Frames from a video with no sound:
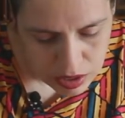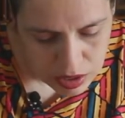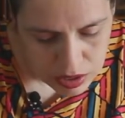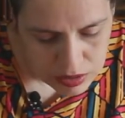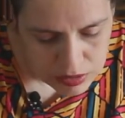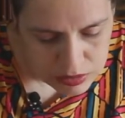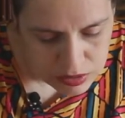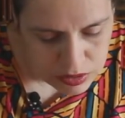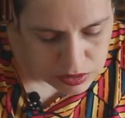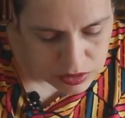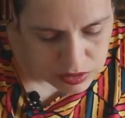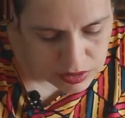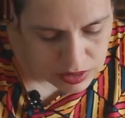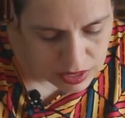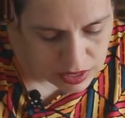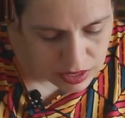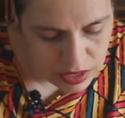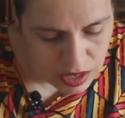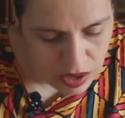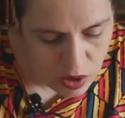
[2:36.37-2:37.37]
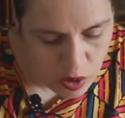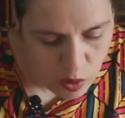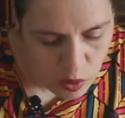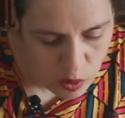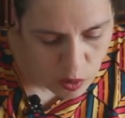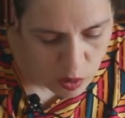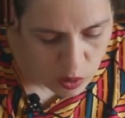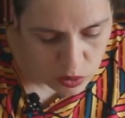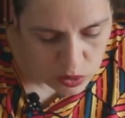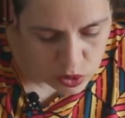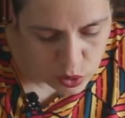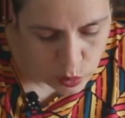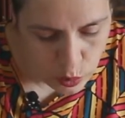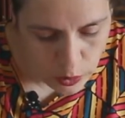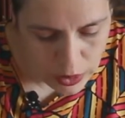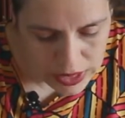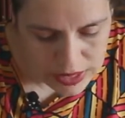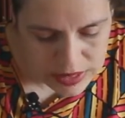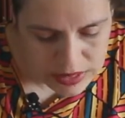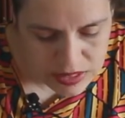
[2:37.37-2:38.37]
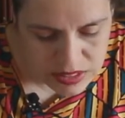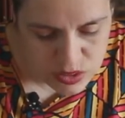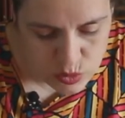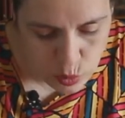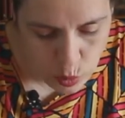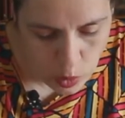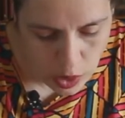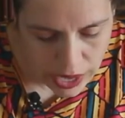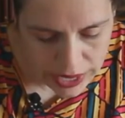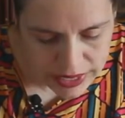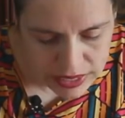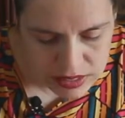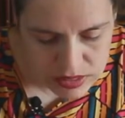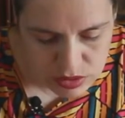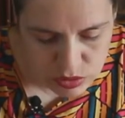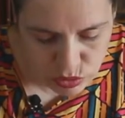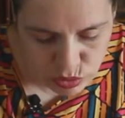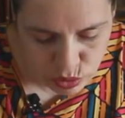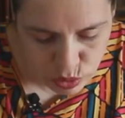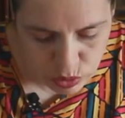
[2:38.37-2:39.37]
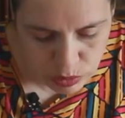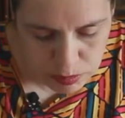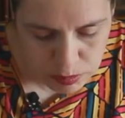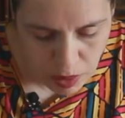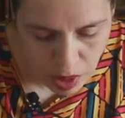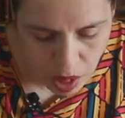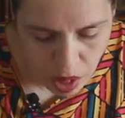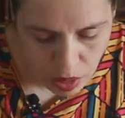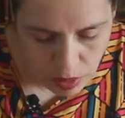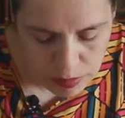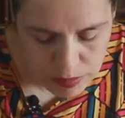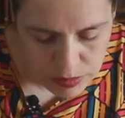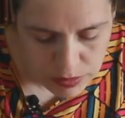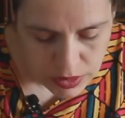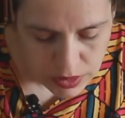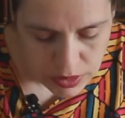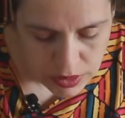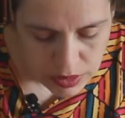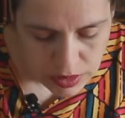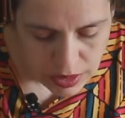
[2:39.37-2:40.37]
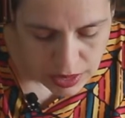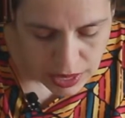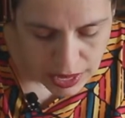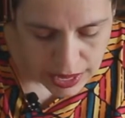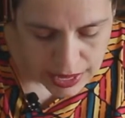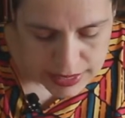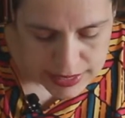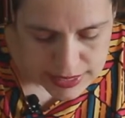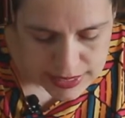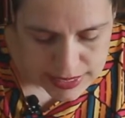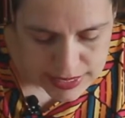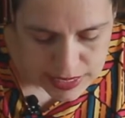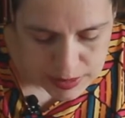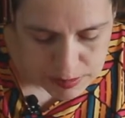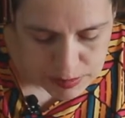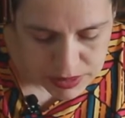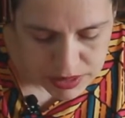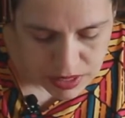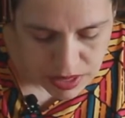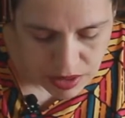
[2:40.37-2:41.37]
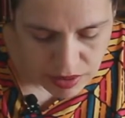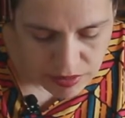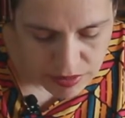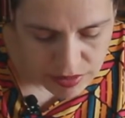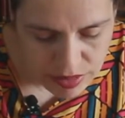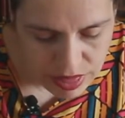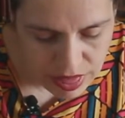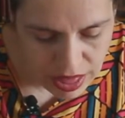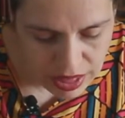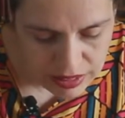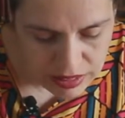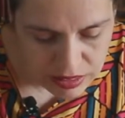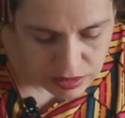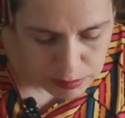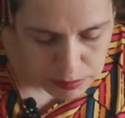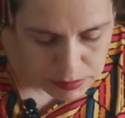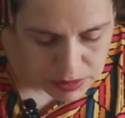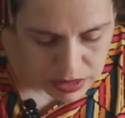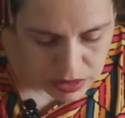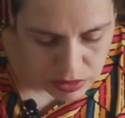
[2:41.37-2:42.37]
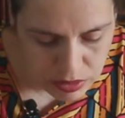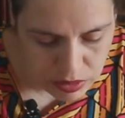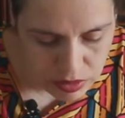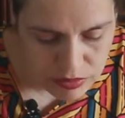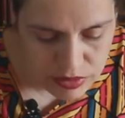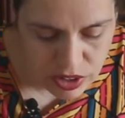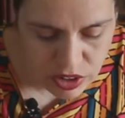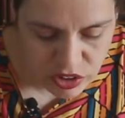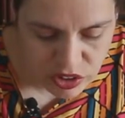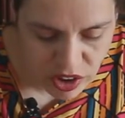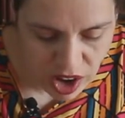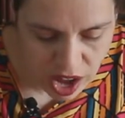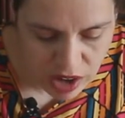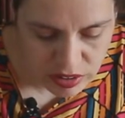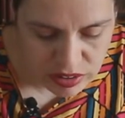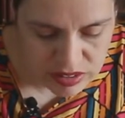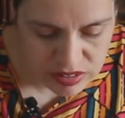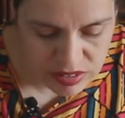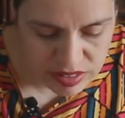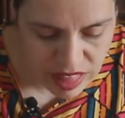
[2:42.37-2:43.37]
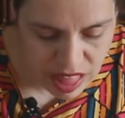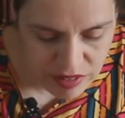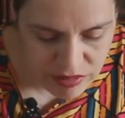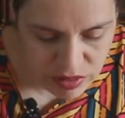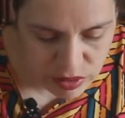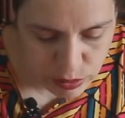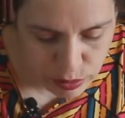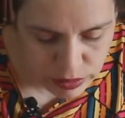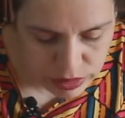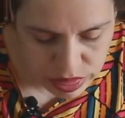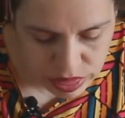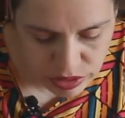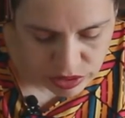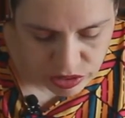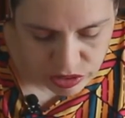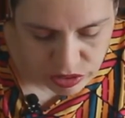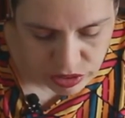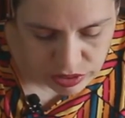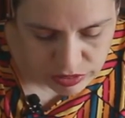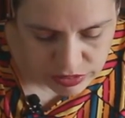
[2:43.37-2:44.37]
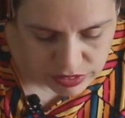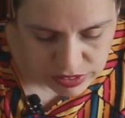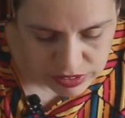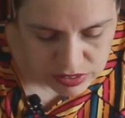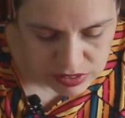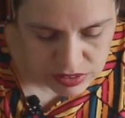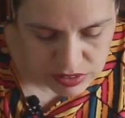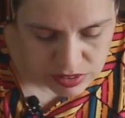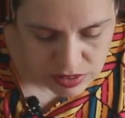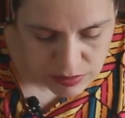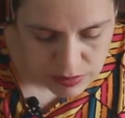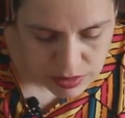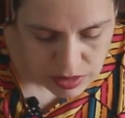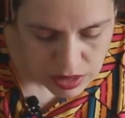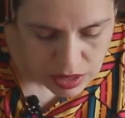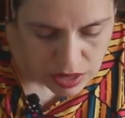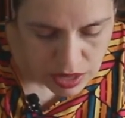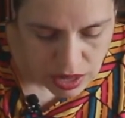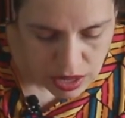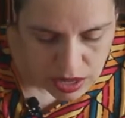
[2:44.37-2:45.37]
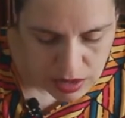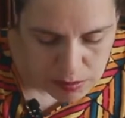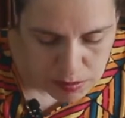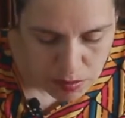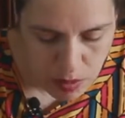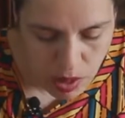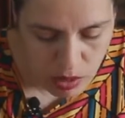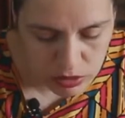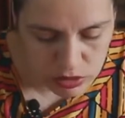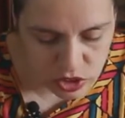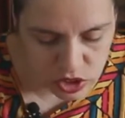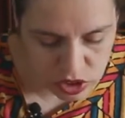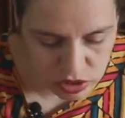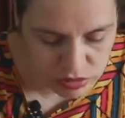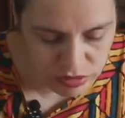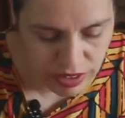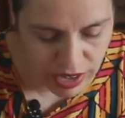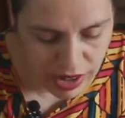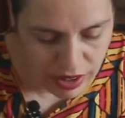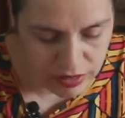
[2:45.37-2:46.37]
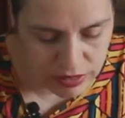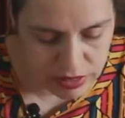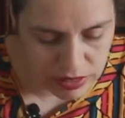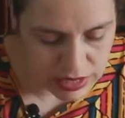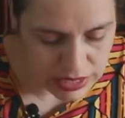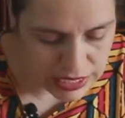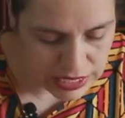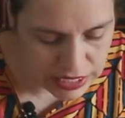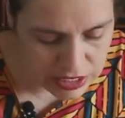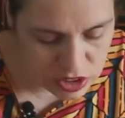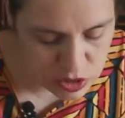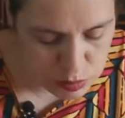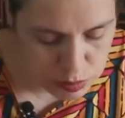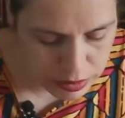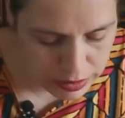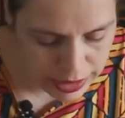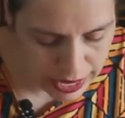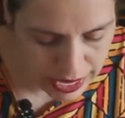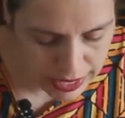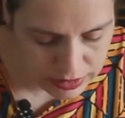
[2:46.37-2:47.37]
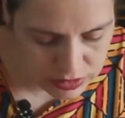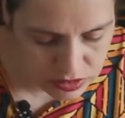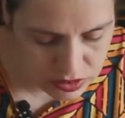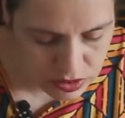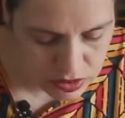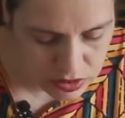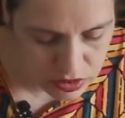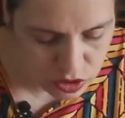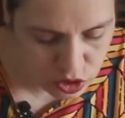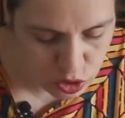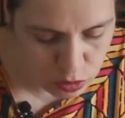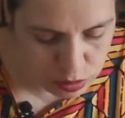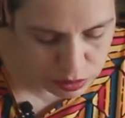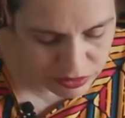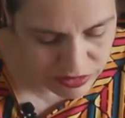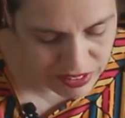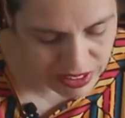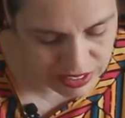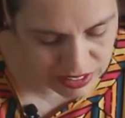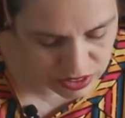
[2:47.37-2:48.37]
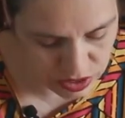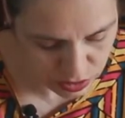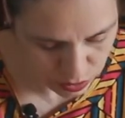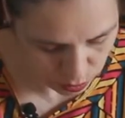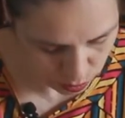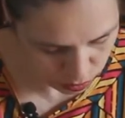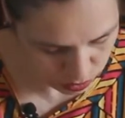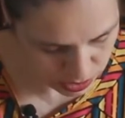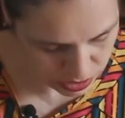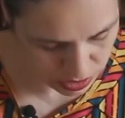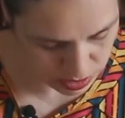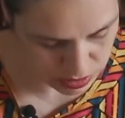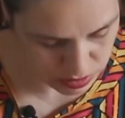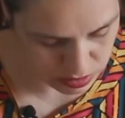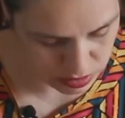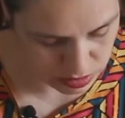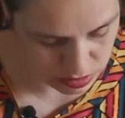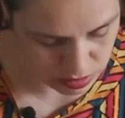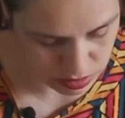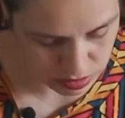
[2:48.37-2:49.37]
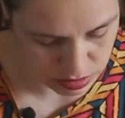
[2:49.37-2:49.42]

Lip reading: So dig a hole twice as wide as a root ball and deep enough that the middle of the crown is level with the surface, and mulch around each plant to prevent weeds.